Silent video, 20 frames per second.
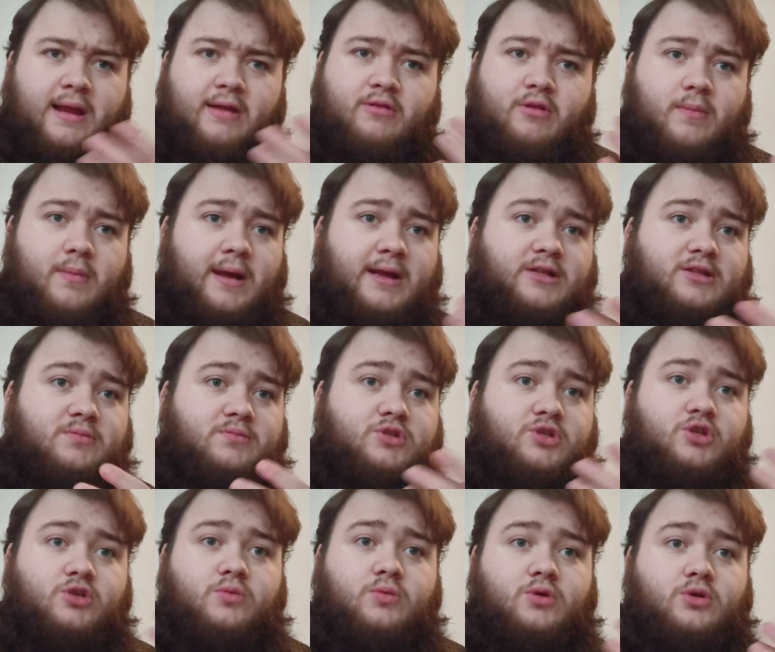and it reminds them
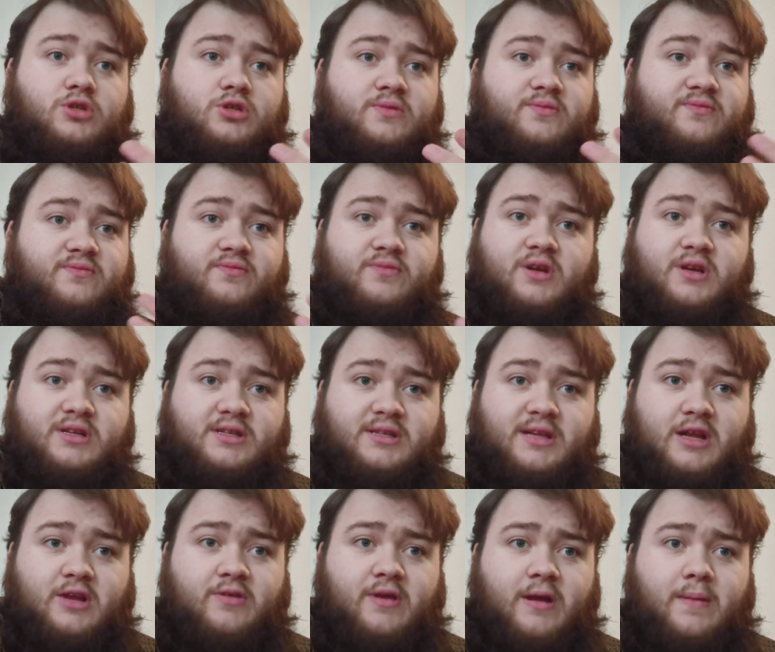too much of a
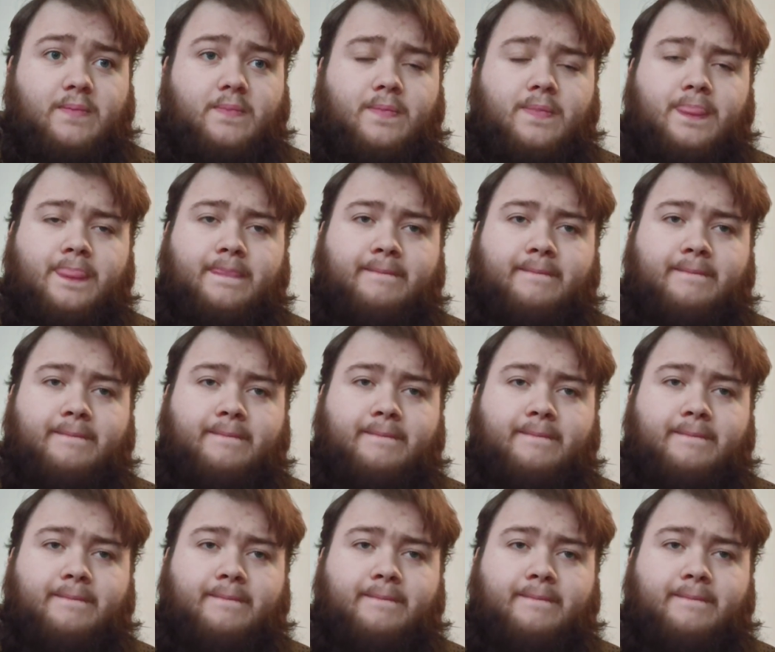cigarette.